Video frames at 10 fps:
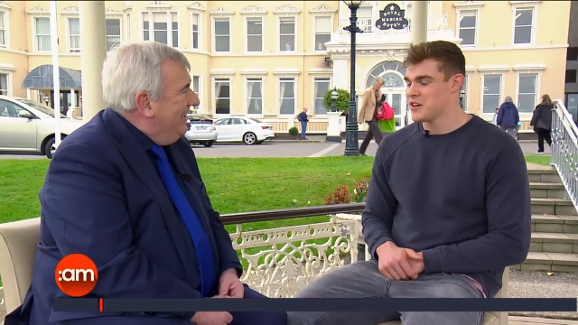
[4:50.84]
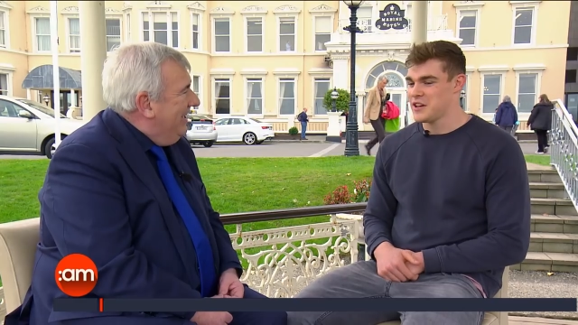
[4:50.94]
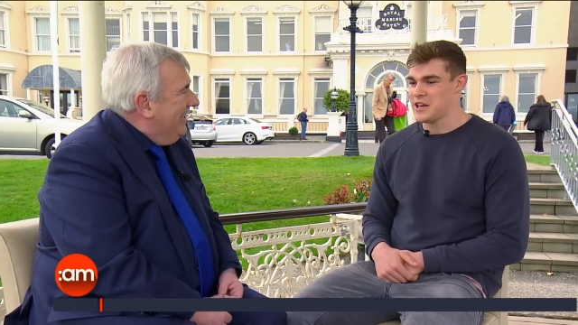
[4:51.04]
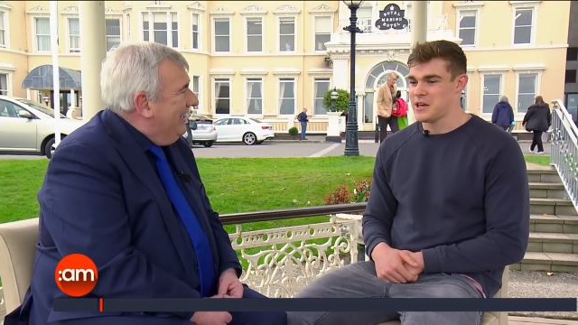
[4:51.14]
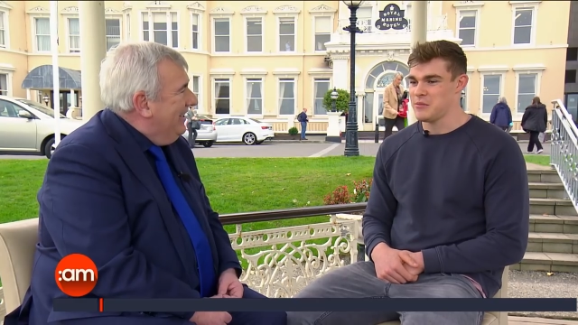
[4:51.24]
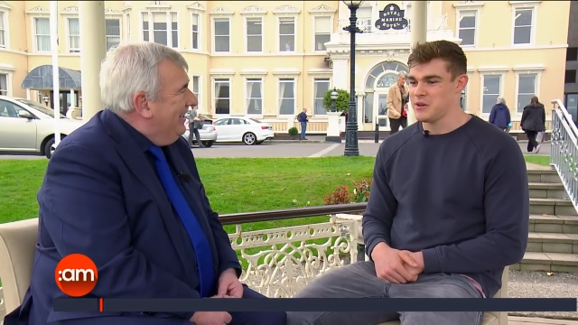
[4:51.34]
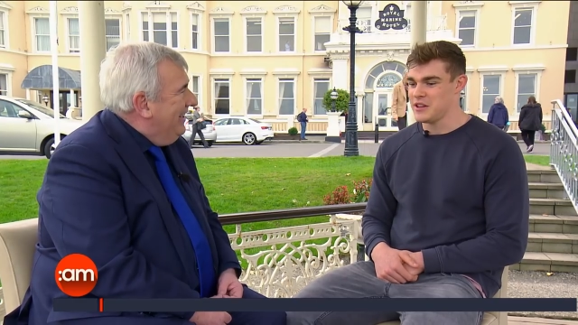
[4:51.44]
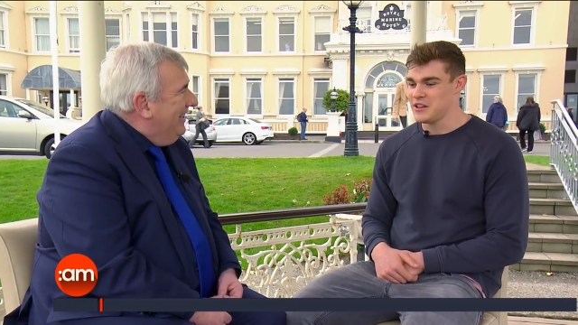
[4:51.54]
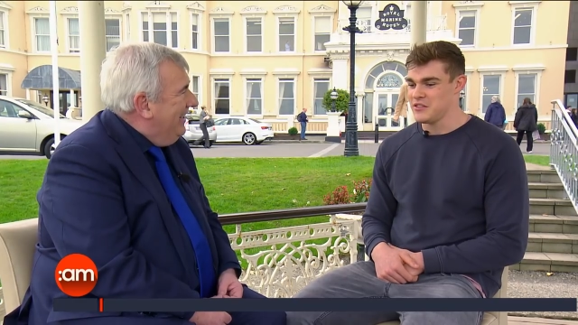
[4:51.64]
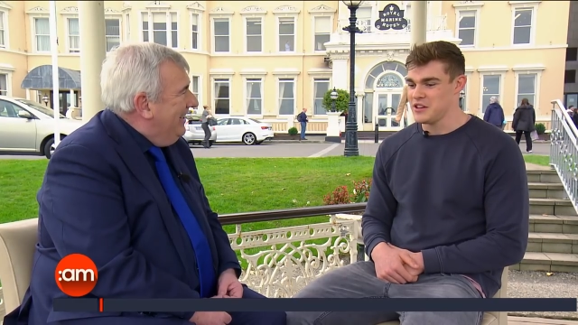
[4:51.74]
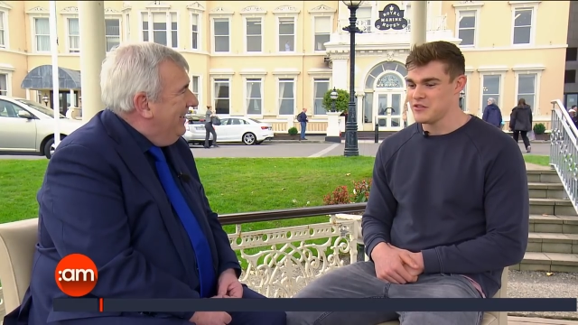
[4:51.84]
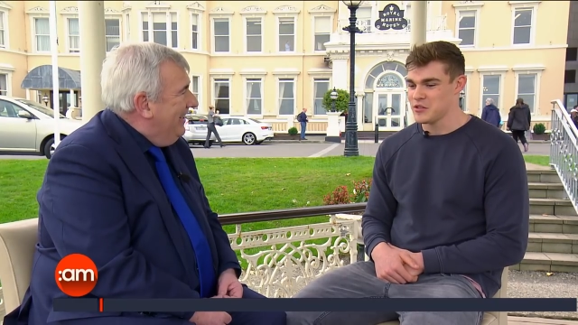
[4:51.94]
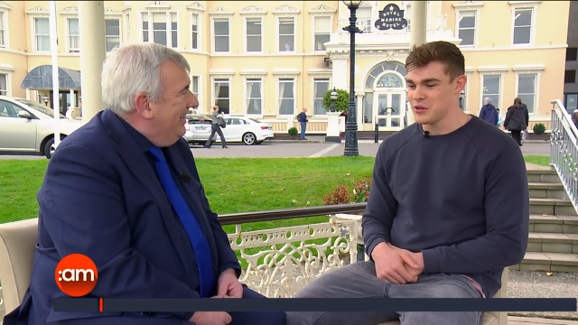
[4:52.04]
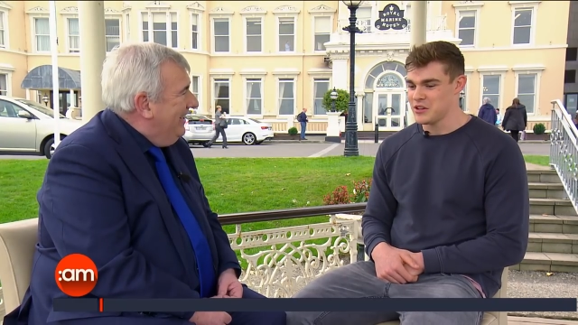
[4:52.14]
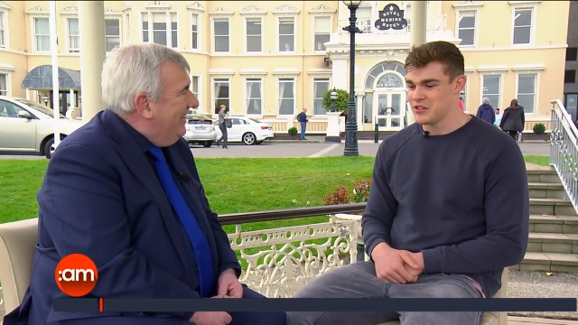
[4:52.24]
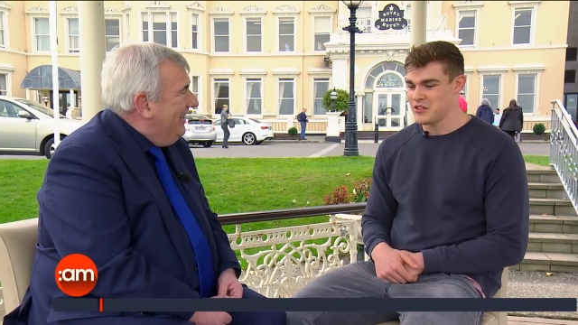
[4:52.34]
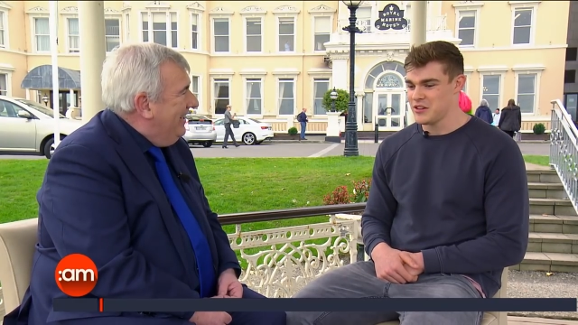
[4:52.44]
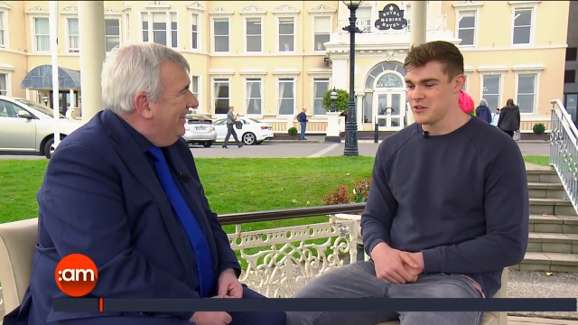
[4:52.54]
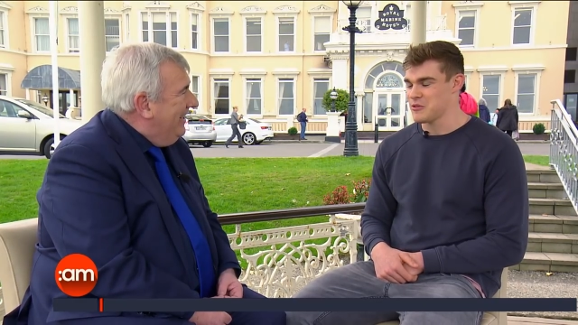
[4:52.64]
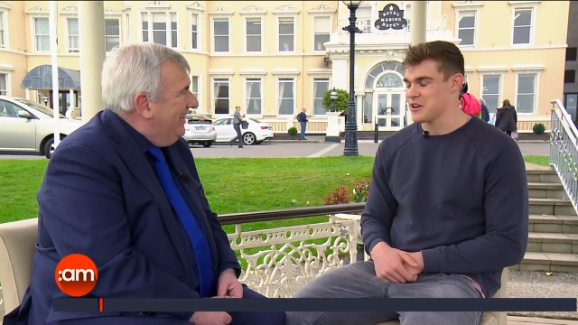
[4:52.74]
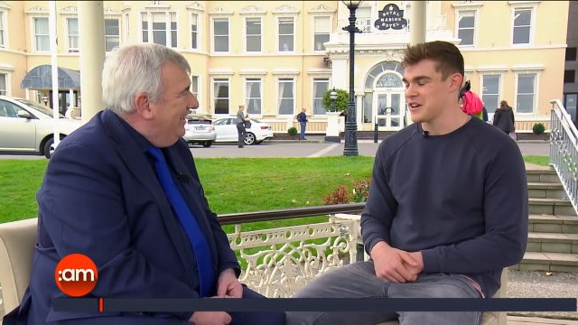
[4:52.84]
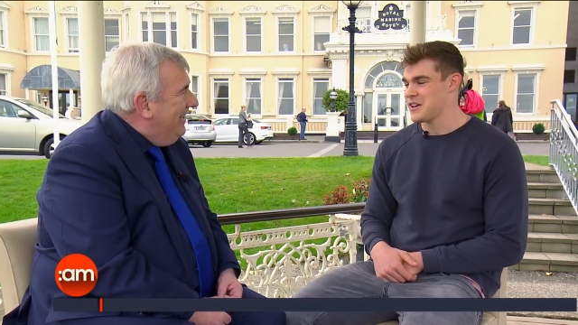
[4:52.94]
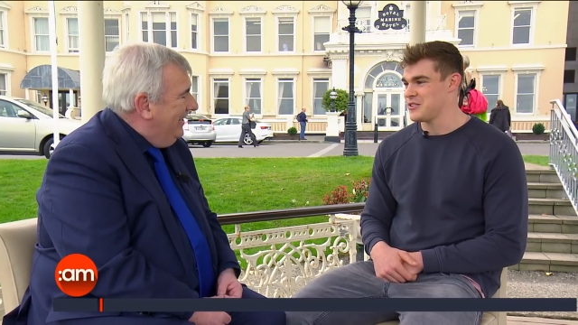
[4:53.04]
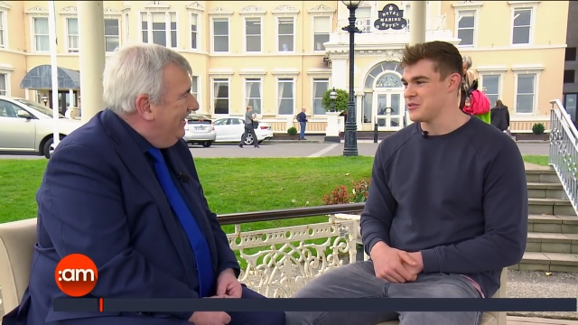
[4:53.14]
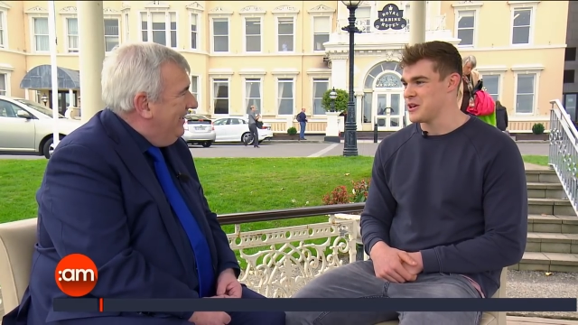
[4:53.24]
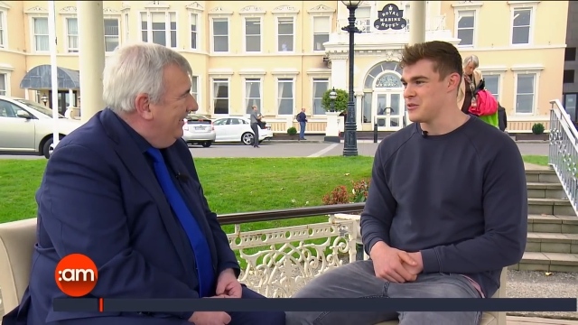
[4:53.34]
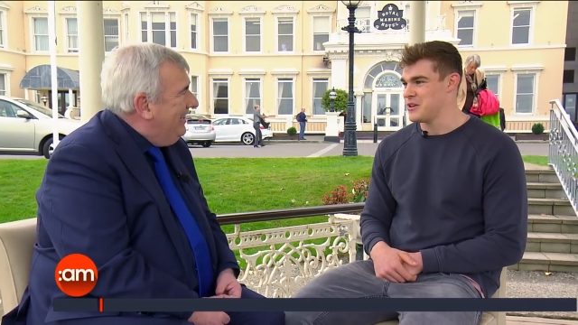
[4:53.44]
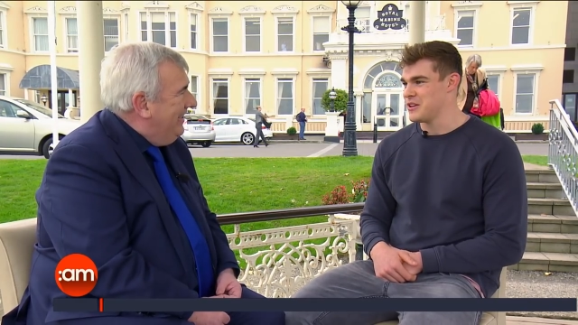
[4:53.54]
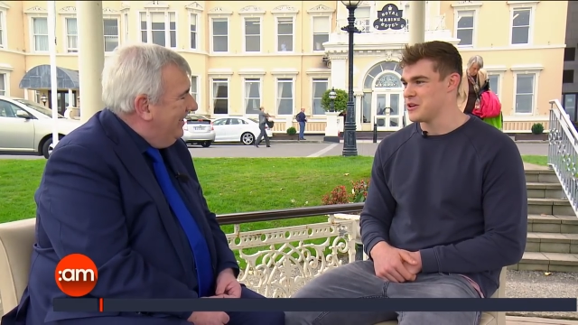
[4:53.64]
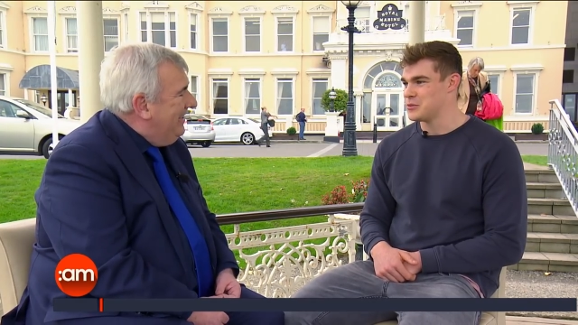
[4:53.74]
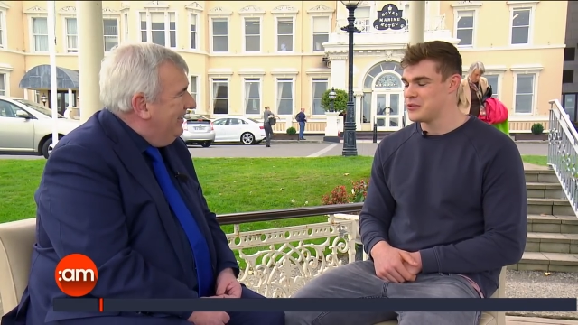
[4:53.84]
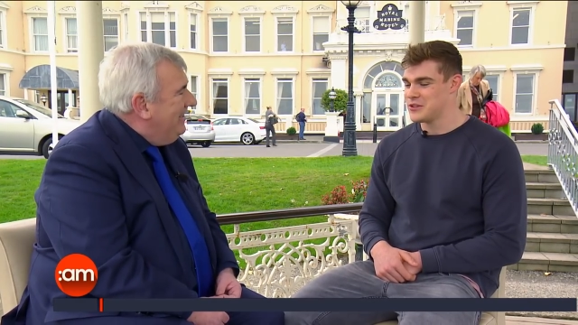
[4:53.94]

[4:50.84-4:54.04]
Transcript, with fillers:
Speaker 1: in the Aviva, which didn't work out the way we'd hoped.